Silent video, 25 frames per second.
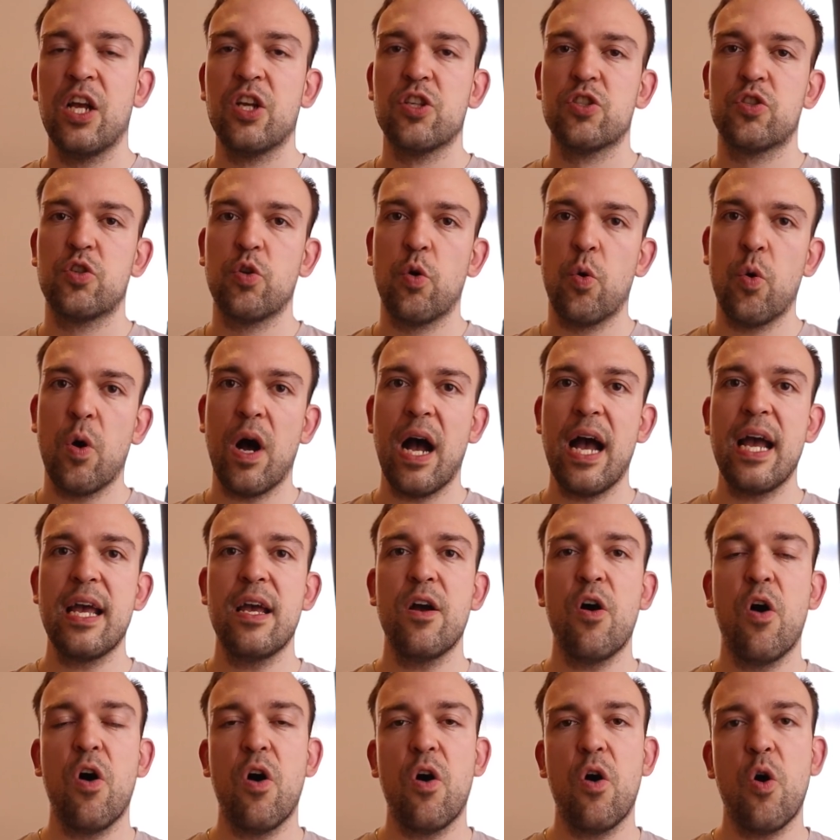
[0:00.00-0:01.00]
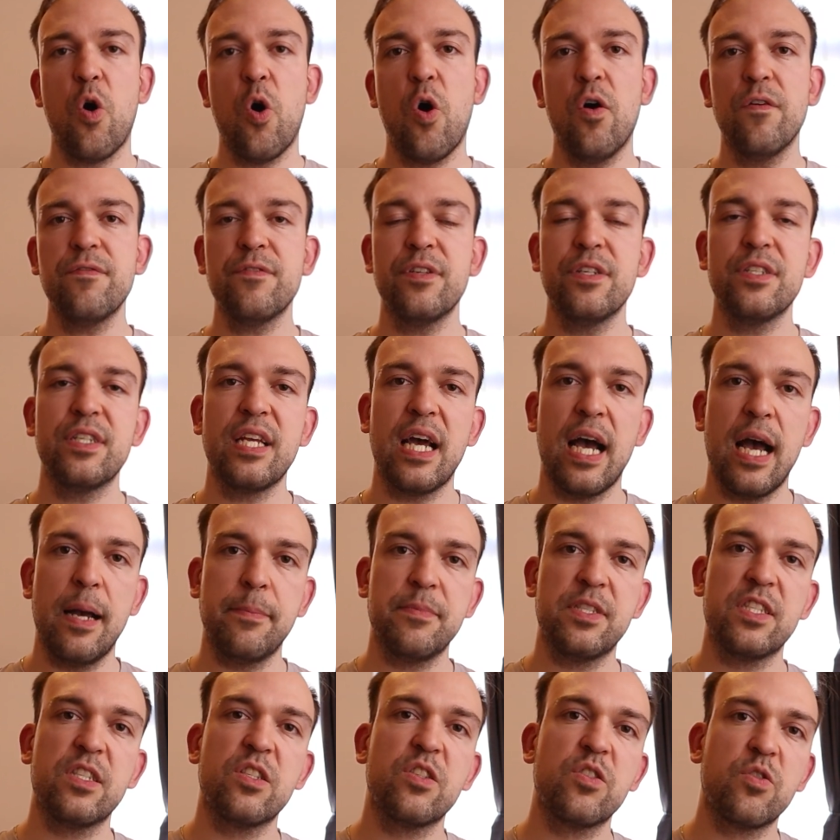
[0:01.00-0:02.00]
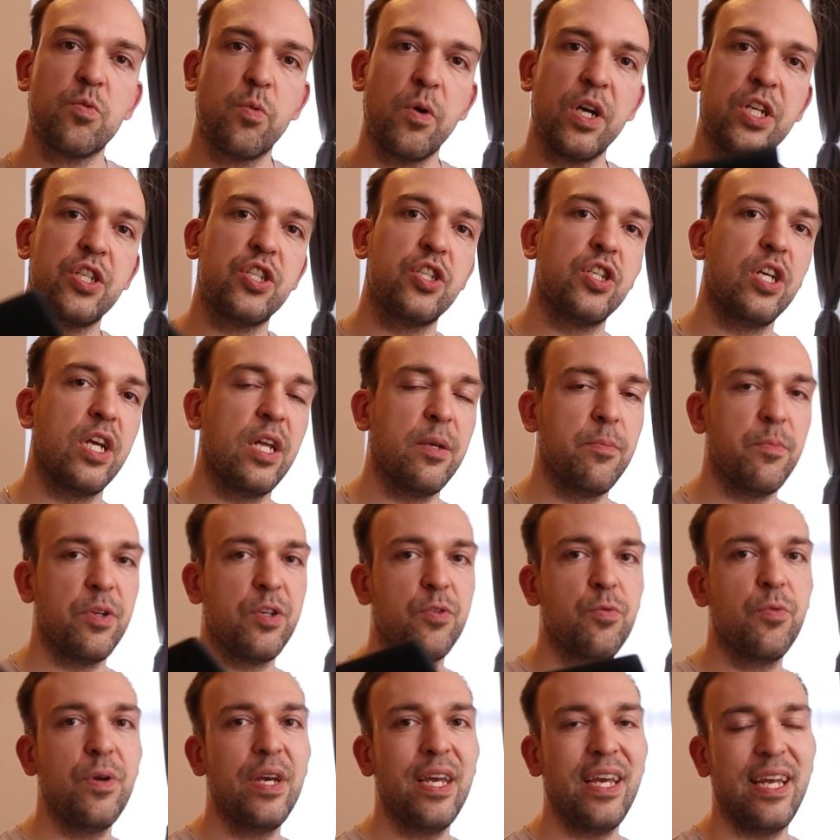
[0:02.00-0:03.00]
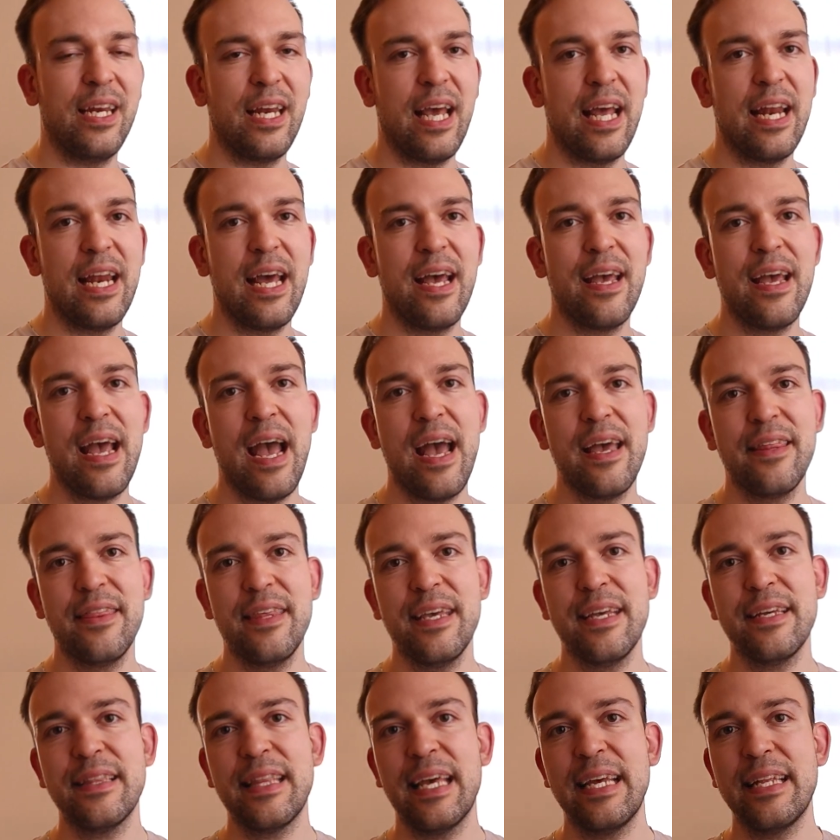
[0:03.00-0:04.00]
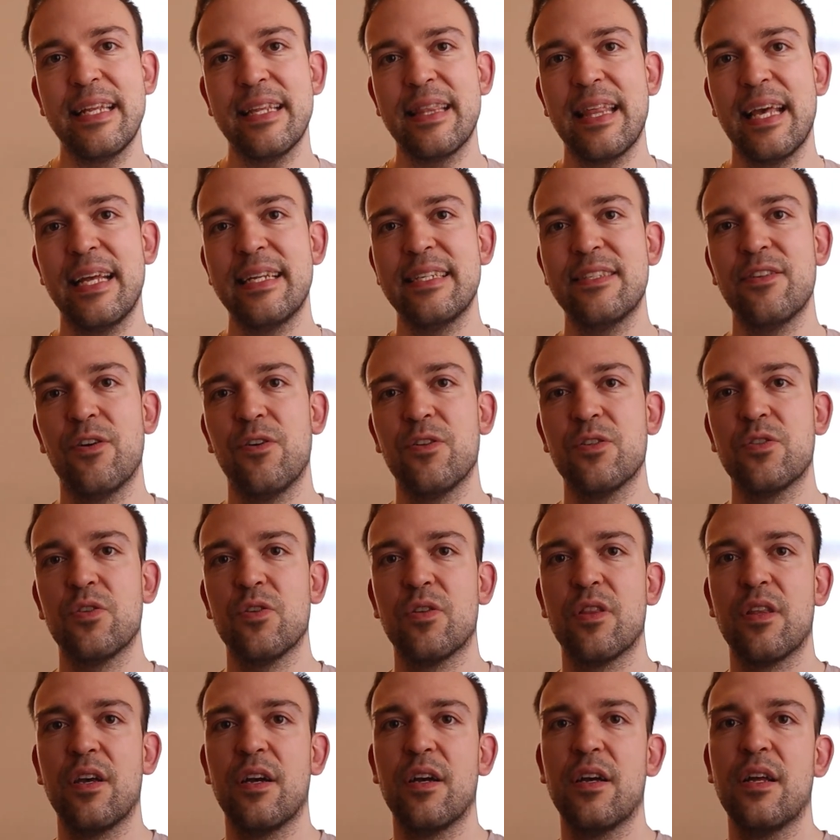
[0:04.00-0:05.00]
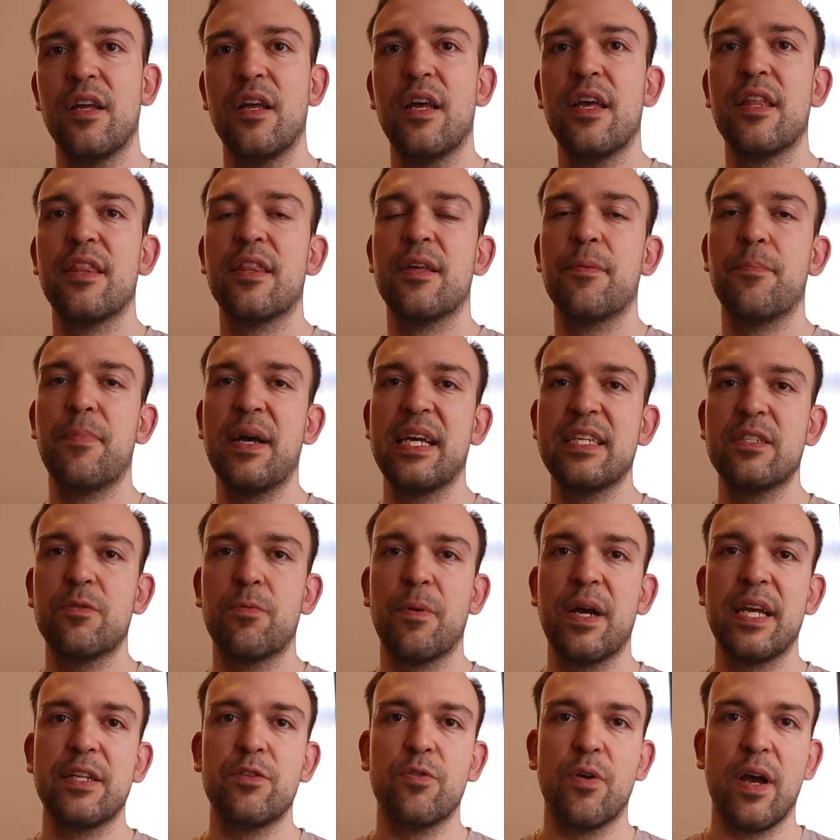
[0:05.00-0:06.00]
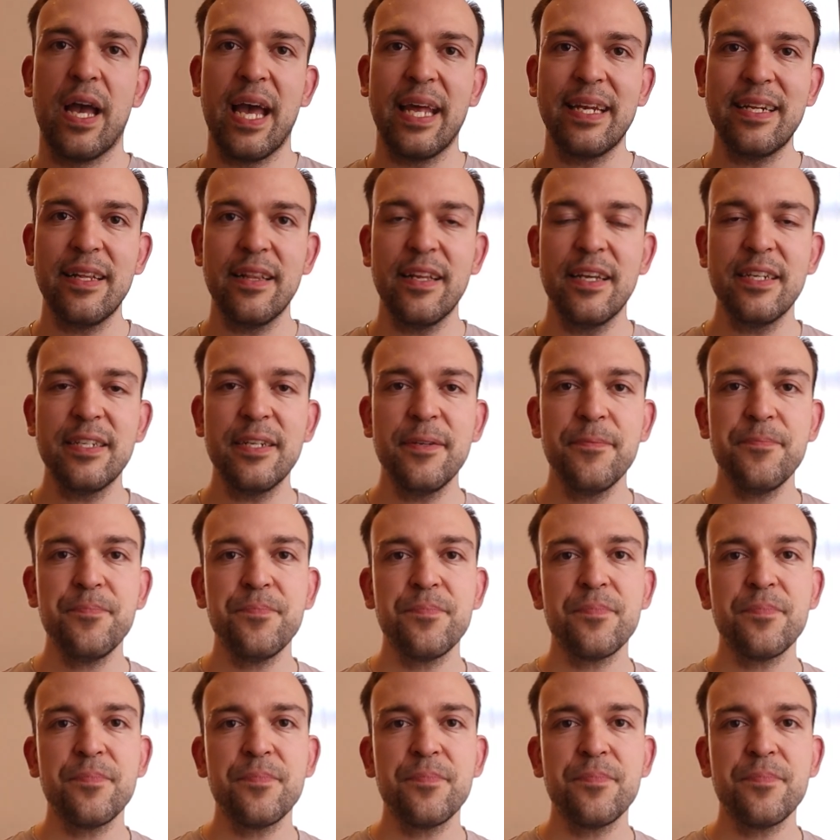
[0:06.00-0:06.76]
So I oftentimes switch in between, and I think that is also the best way to handle it.